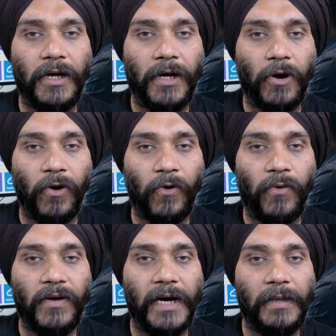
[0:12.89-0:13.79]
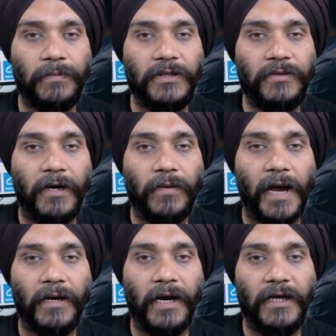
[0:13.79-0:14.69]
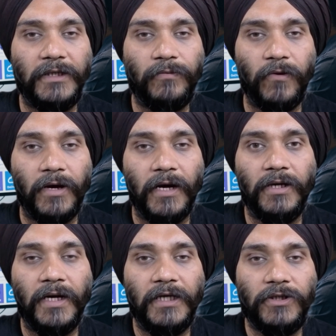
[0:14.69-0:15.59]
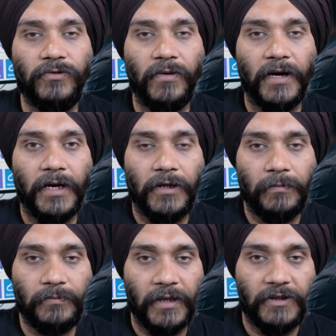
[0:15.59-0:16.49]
your global admins are quietly exporting the keys to your kingdom